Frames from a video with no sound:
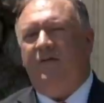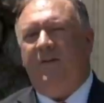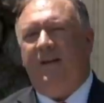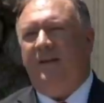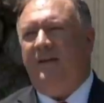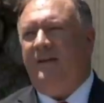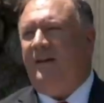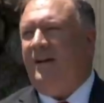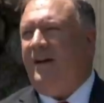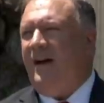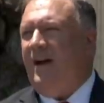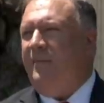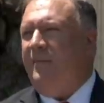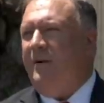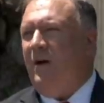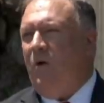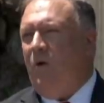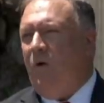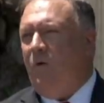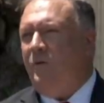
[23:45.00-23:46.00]
failing
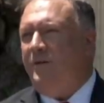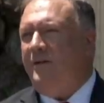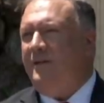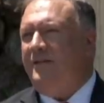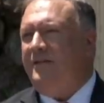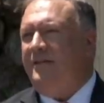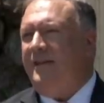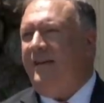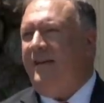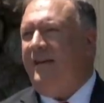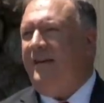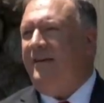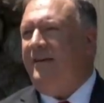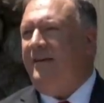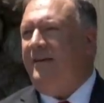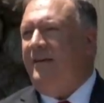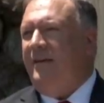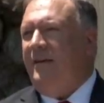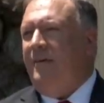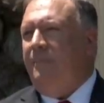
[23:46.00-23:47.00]
economy only to see
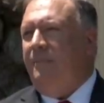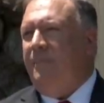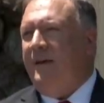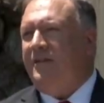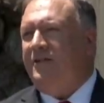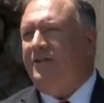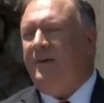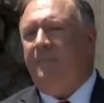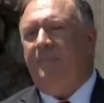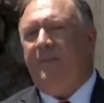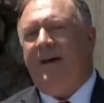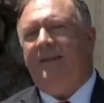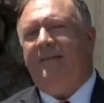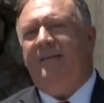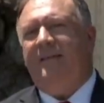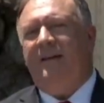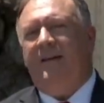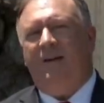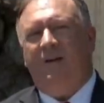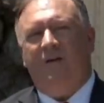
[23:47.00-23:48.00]
Beijing bite
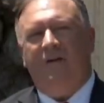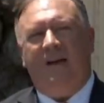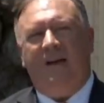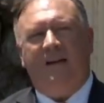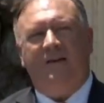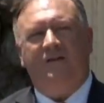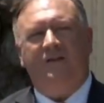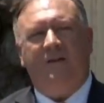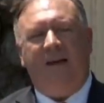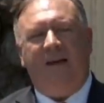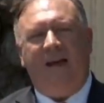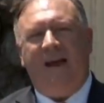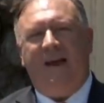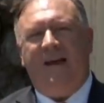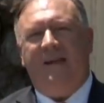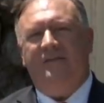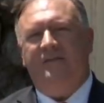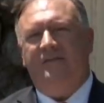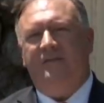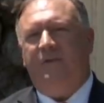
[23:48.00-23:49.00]
the international
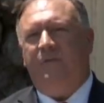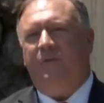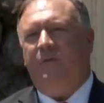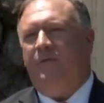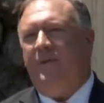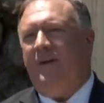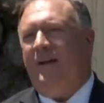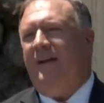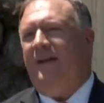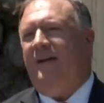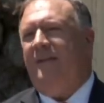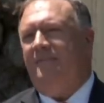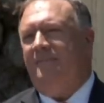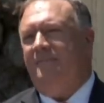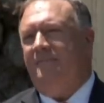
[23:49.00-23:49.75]
hands that were feeding it.